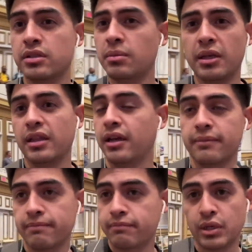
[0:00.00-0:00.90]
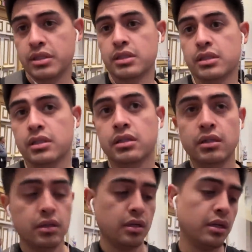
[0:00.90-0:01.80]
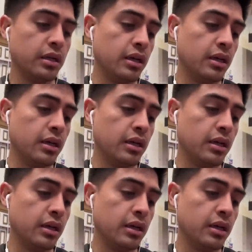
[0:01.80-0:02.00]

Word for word: something like that, basically. I